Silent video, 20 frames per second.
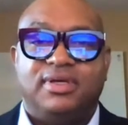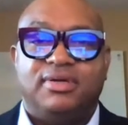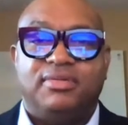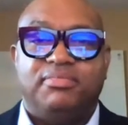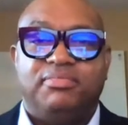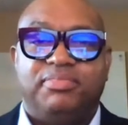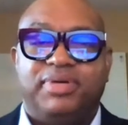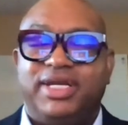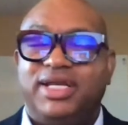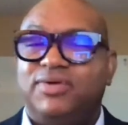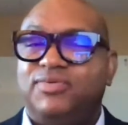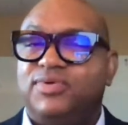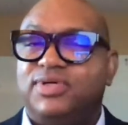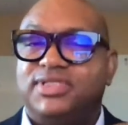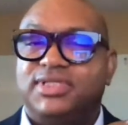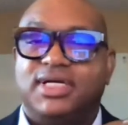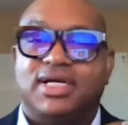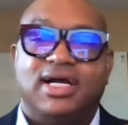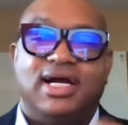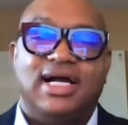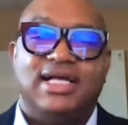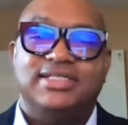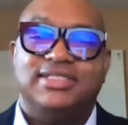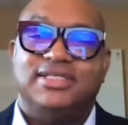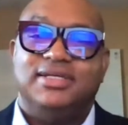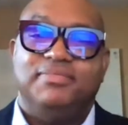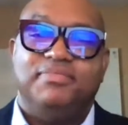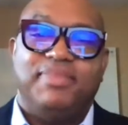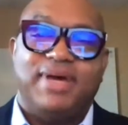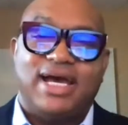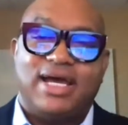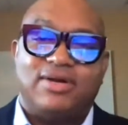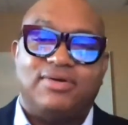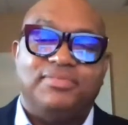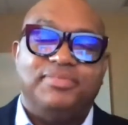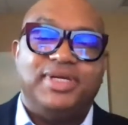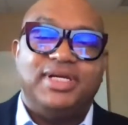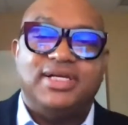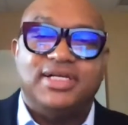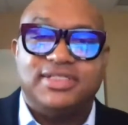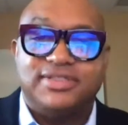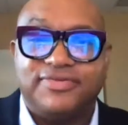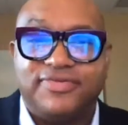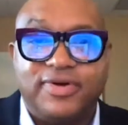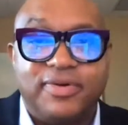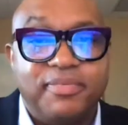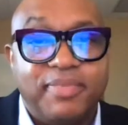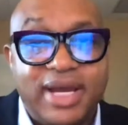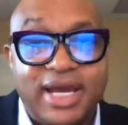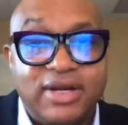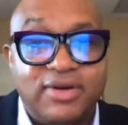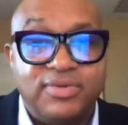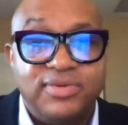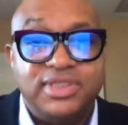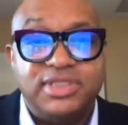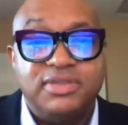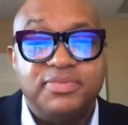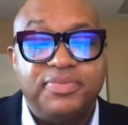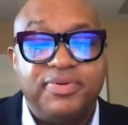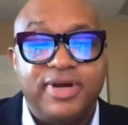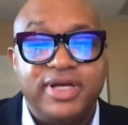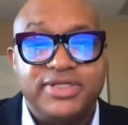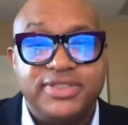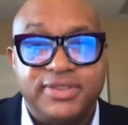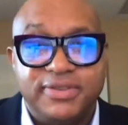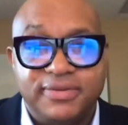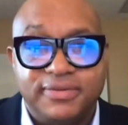but it was a constant battle because of her battle with depression.